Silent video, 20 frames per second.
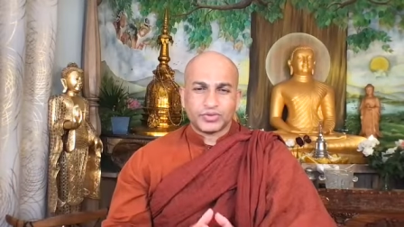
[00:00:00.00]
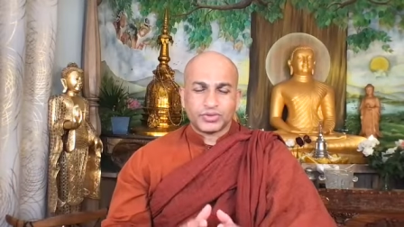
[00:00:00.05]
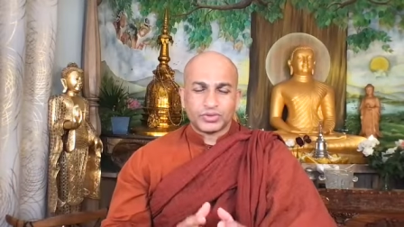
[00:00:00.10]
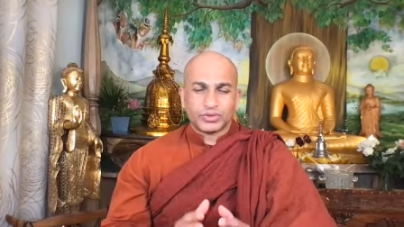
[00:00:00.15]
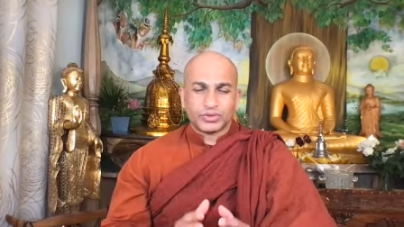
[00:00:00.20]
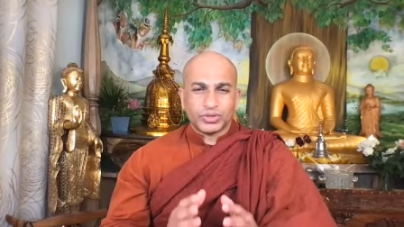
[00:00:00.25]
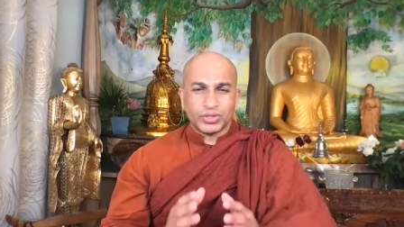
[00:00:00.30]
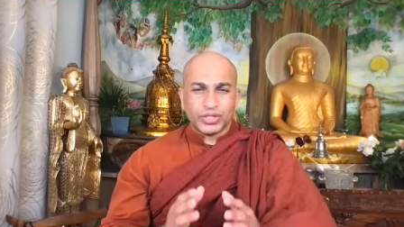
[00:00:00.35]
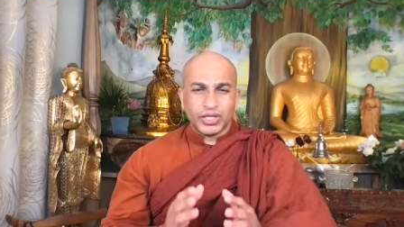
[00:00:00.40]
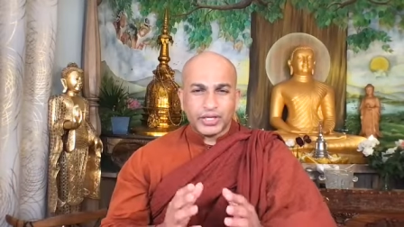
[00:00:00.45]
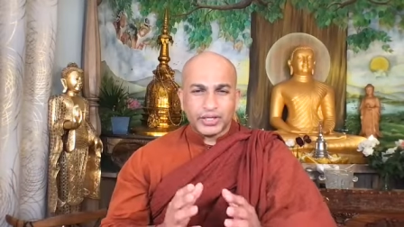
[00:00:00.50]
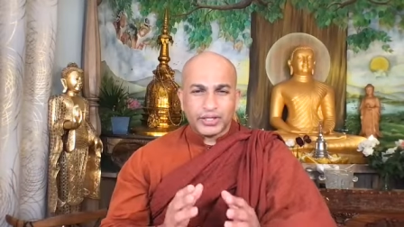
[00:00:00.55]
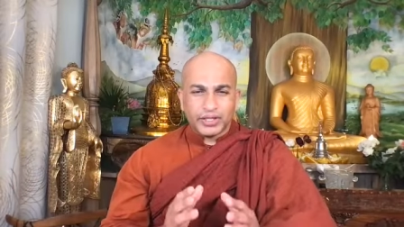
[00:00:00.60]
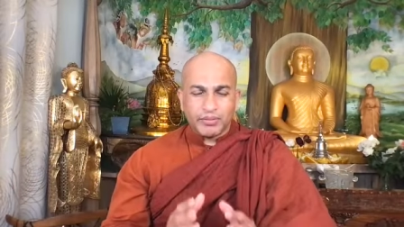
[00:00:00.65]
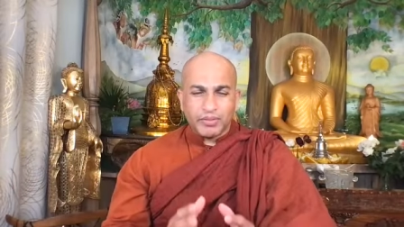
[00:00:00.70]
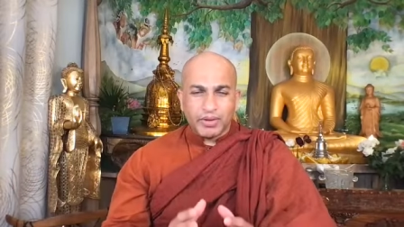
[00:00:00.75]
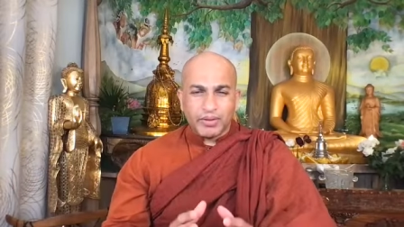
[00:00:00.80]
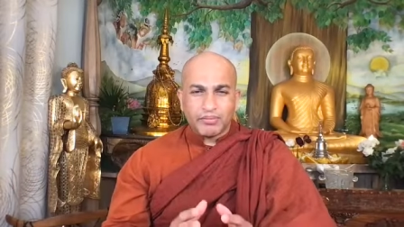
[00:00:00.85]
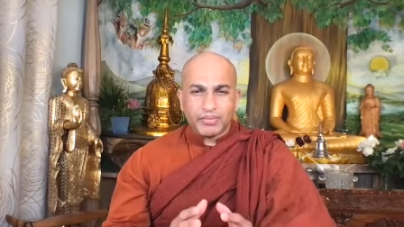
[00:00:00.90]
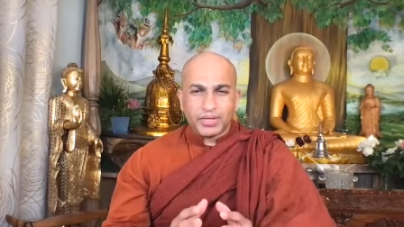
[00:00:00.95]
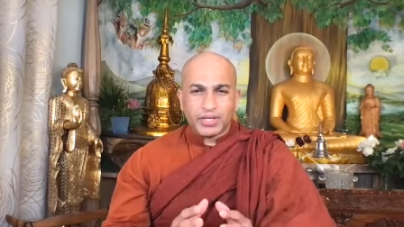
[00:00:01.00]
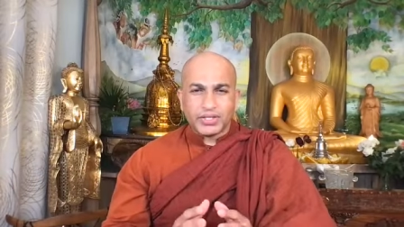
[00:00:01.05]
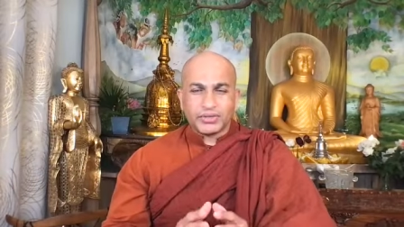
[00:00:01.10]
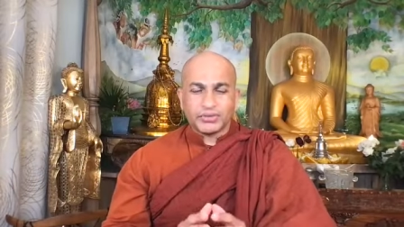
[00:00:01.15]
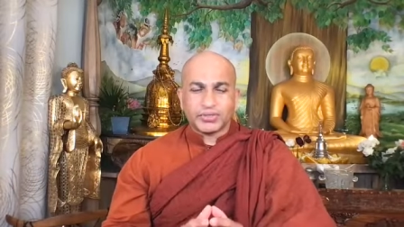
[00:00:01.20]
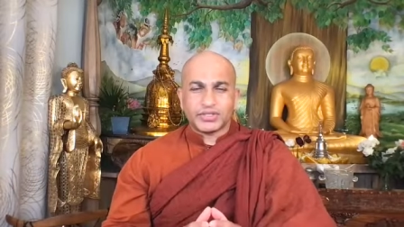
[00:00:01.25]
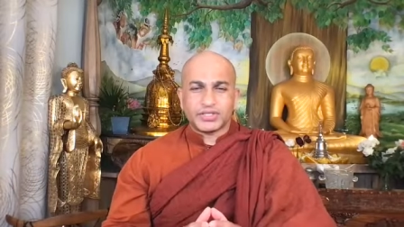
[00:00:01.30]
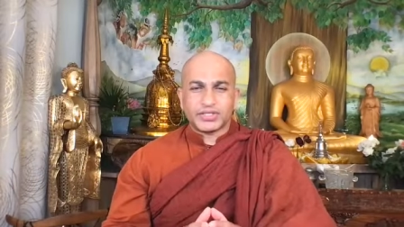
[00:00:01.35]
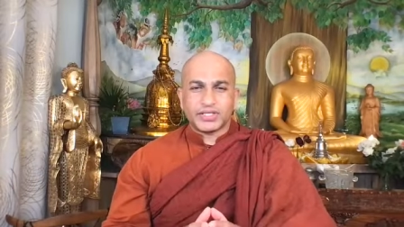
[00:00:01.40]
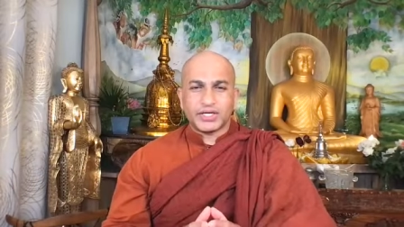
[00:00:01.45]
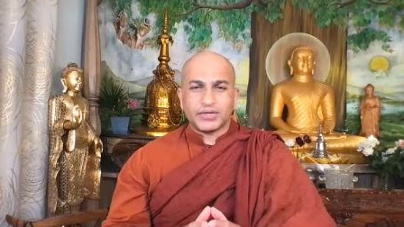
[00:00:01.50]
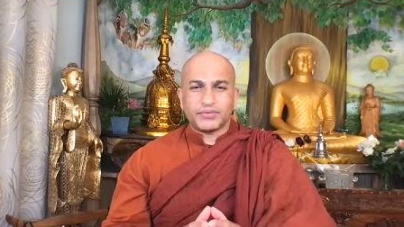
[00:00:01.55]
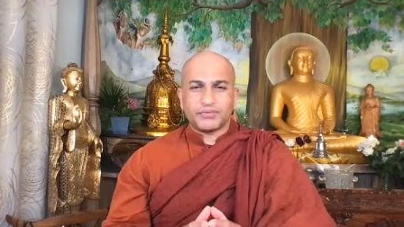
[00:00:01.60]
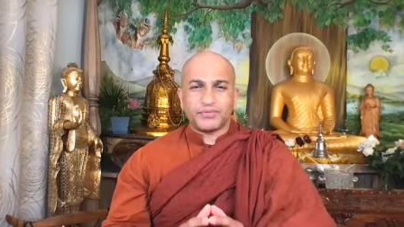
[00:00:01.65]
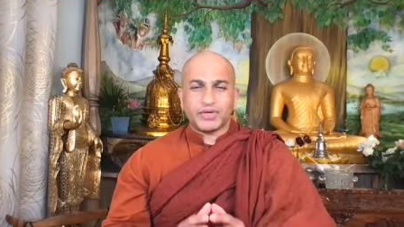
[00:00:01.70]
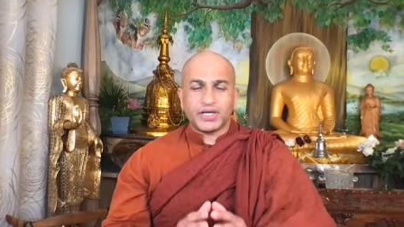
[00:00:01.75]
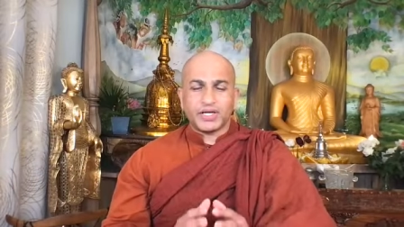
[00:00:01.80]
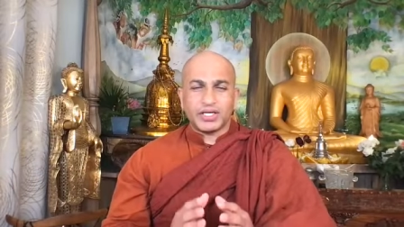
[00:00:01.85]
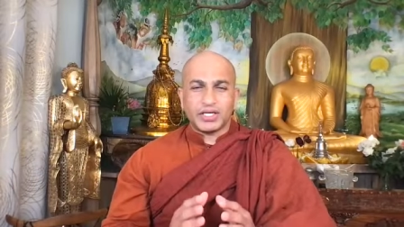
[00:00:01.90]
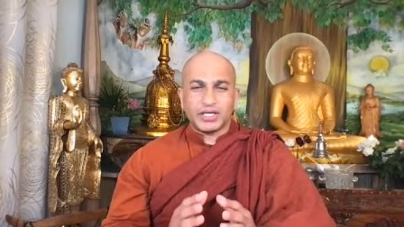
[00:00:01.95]
So then remember
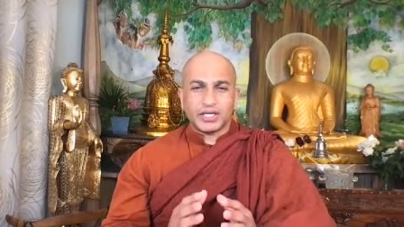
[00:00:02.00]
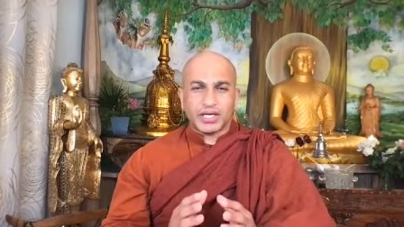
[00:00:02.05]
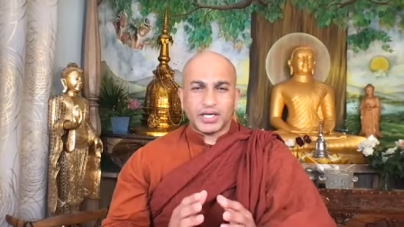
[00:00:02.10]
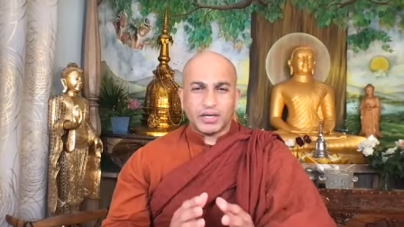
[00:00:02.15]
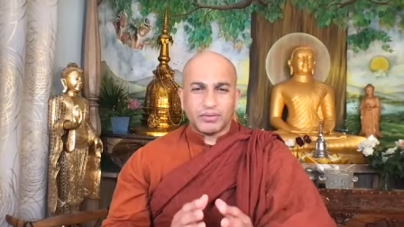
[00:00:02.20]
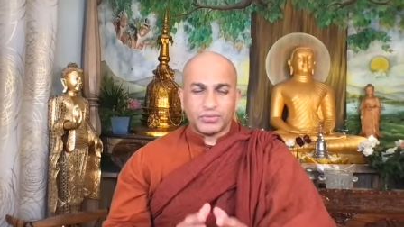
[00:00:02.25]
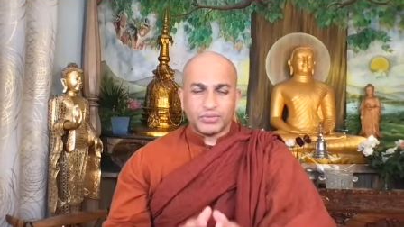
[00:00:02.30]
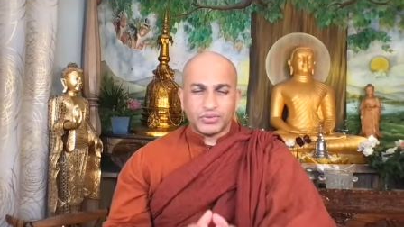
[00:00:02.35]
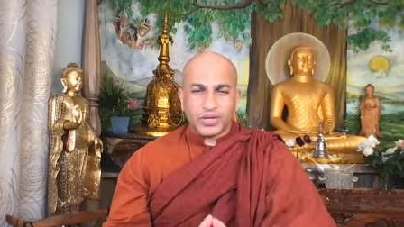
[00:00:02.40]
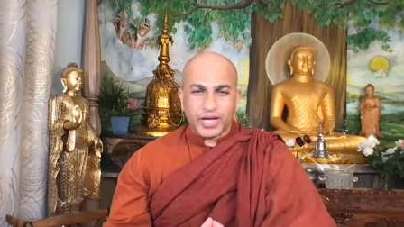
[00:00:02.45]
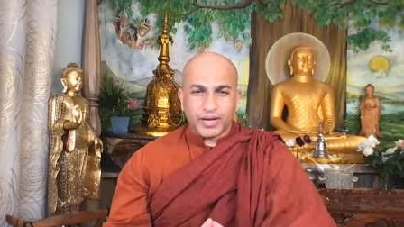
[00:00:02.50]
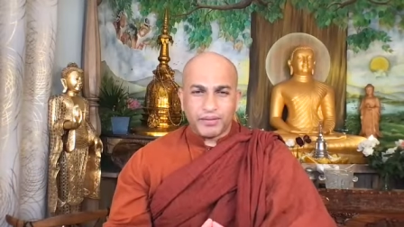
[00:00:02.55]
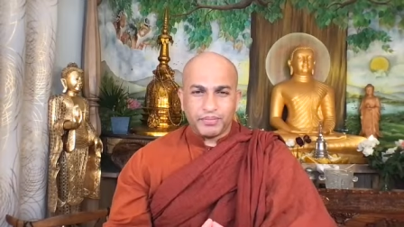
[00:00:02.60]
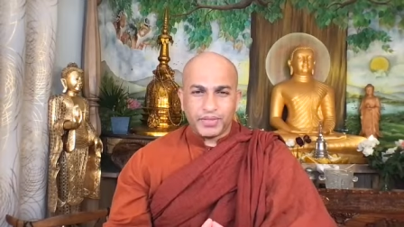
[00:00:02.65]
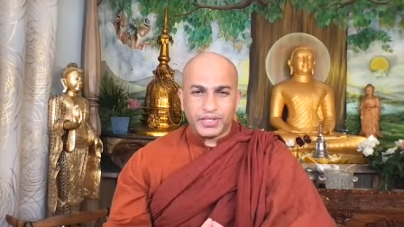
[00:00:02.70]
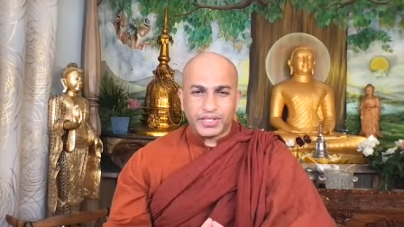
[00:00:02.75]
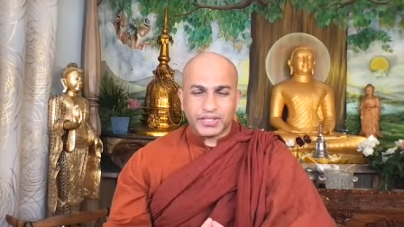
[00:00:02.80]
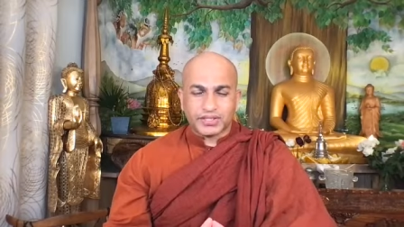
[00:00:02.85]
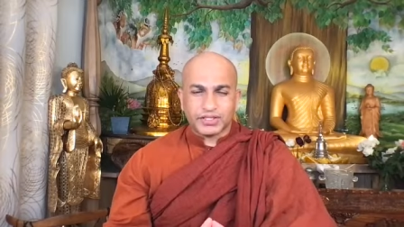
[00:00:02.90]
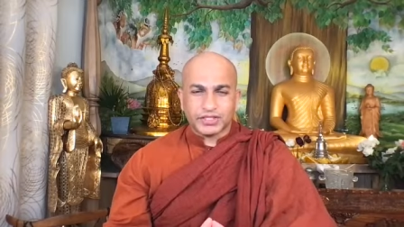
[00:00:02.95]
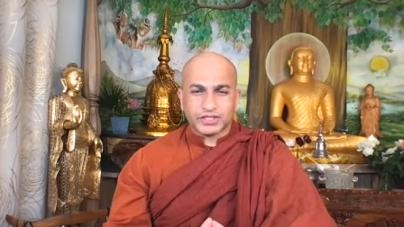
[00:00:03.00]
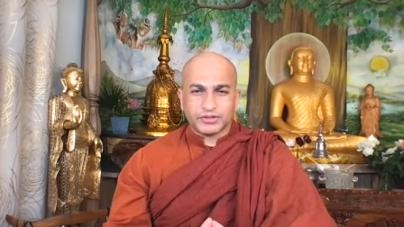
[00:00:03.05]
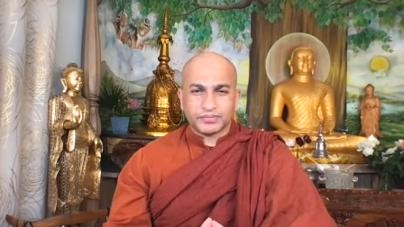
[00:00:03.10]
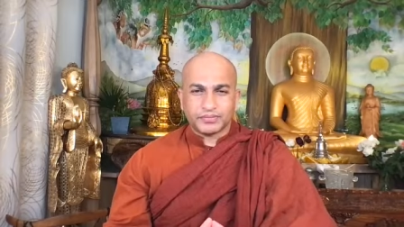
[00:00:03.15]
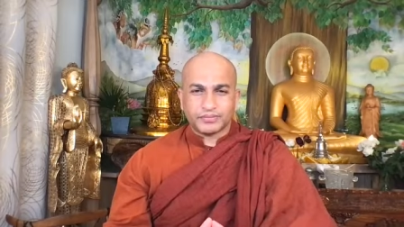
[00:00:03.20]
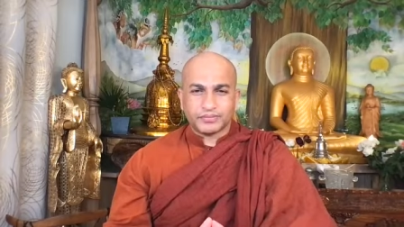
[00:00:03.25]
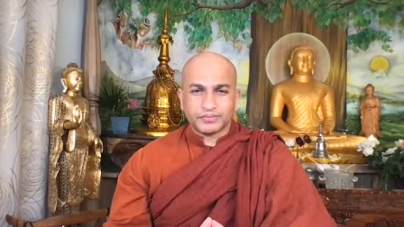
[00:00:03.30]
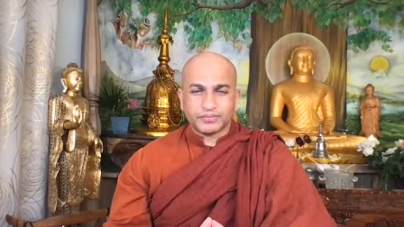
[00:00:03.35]
yourself when it comes to happiness